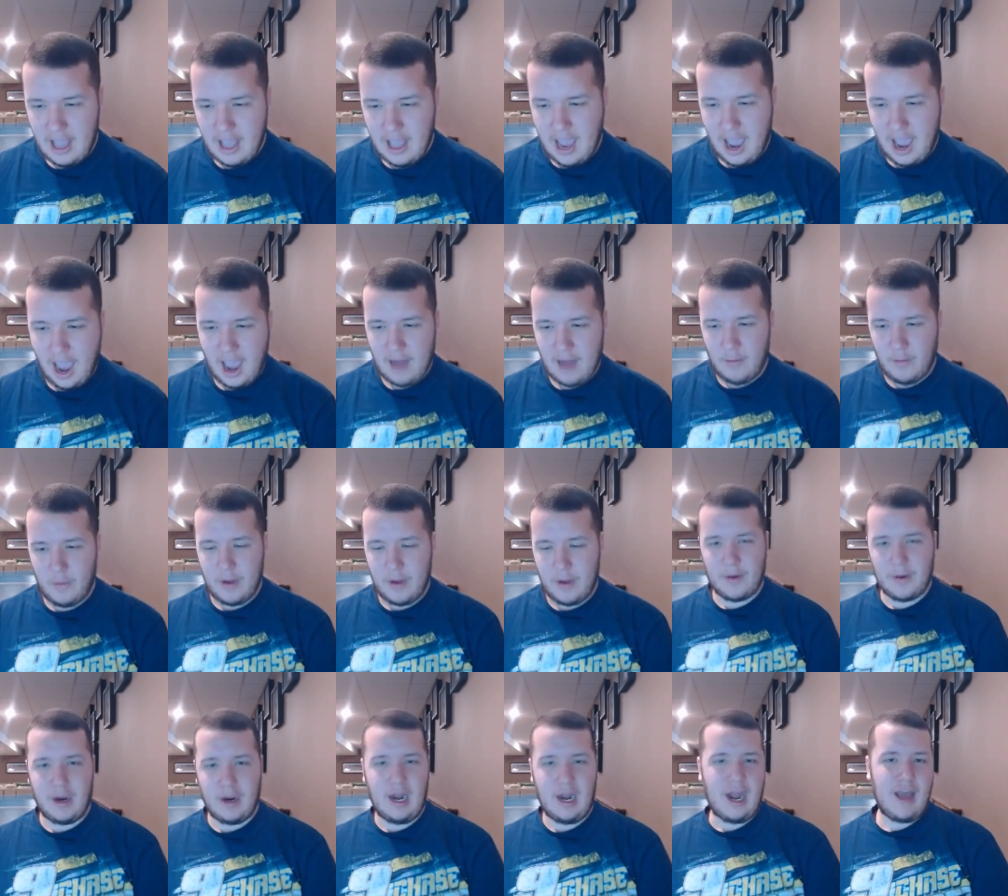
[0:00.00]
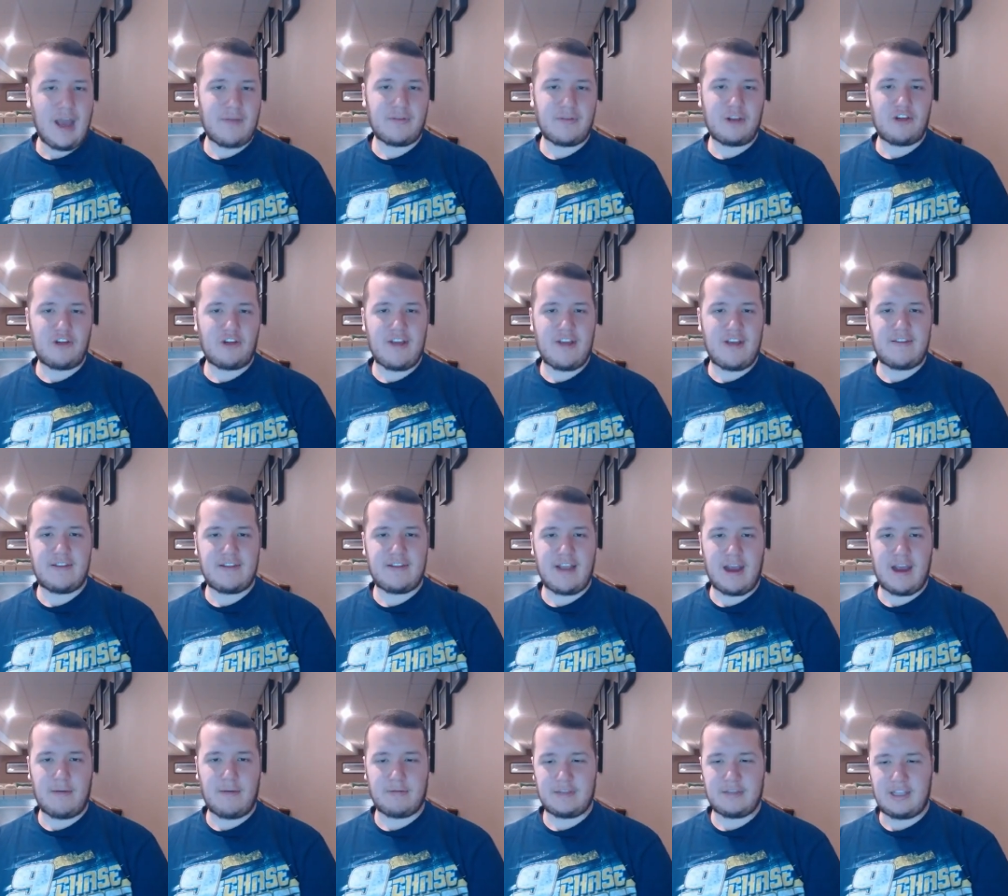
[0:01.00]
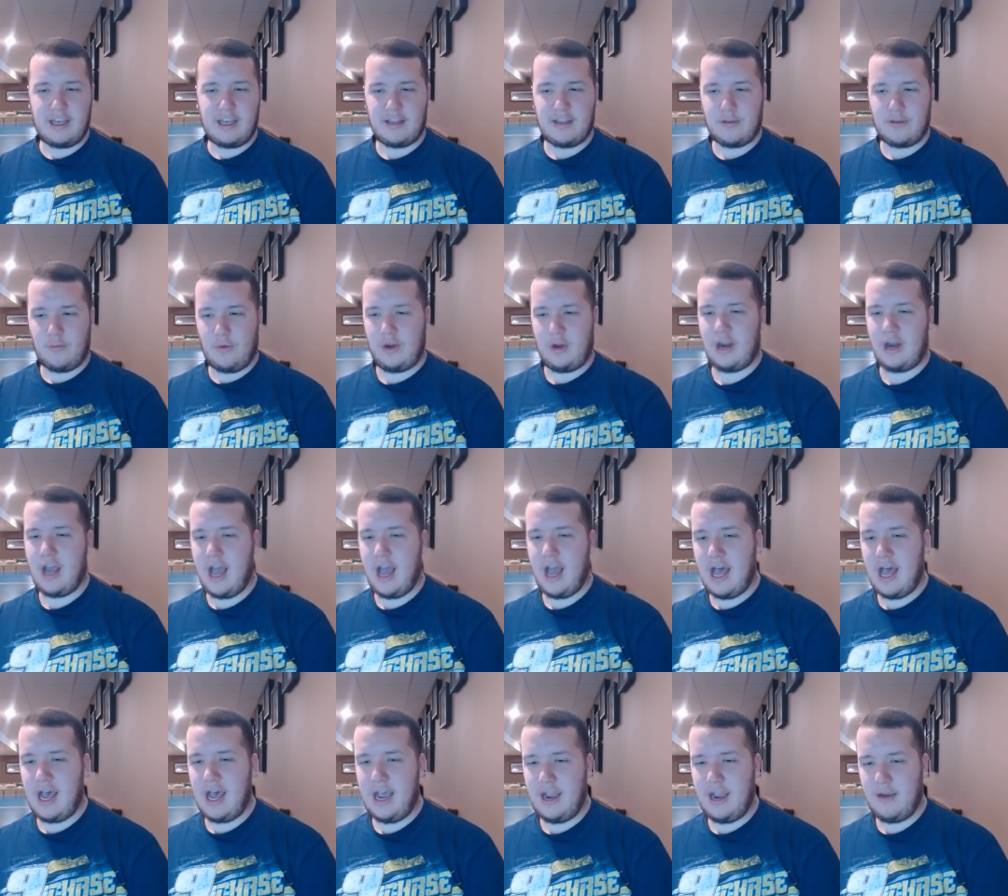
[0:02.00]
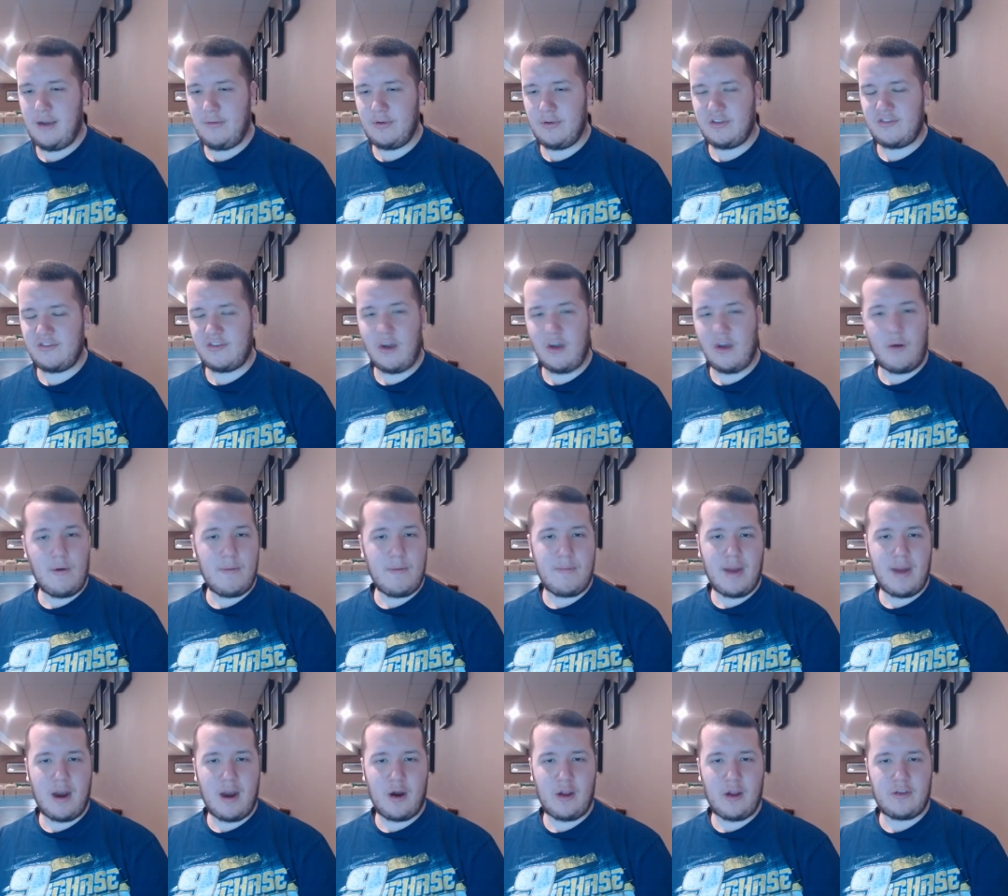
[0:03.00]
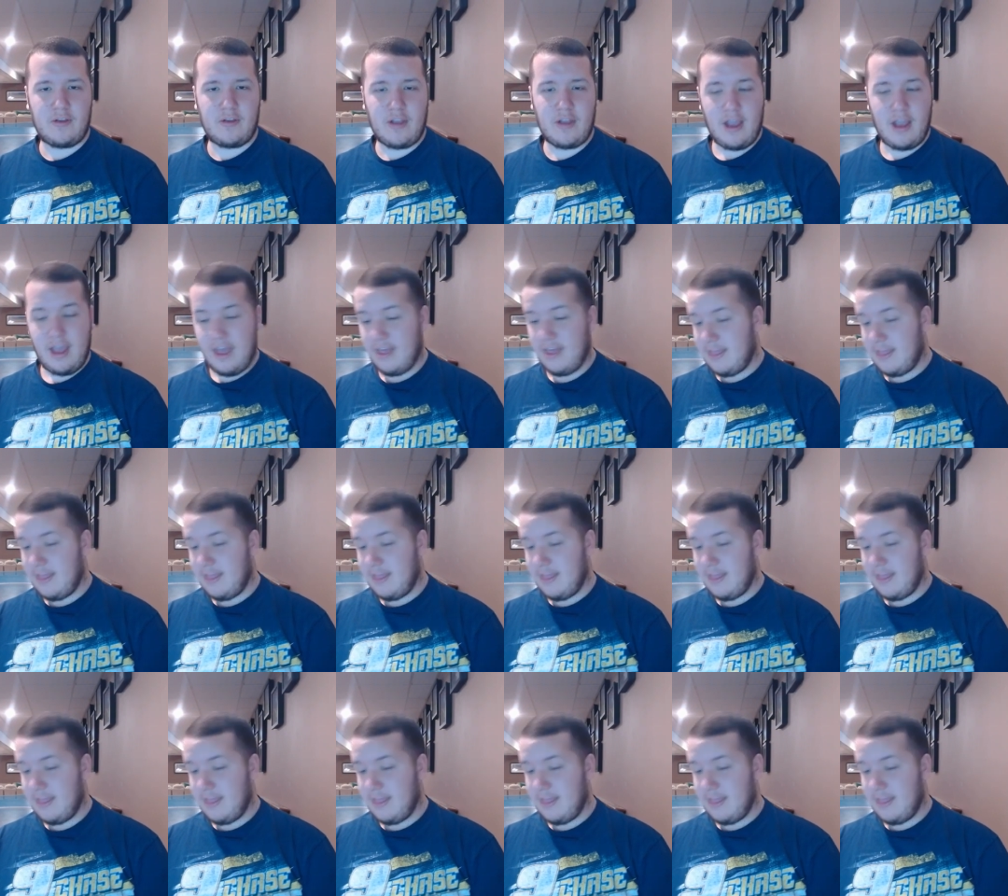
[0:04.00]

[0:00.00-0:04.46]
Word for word: And we were going to have to chase it down with the other one. I was so embarrassed.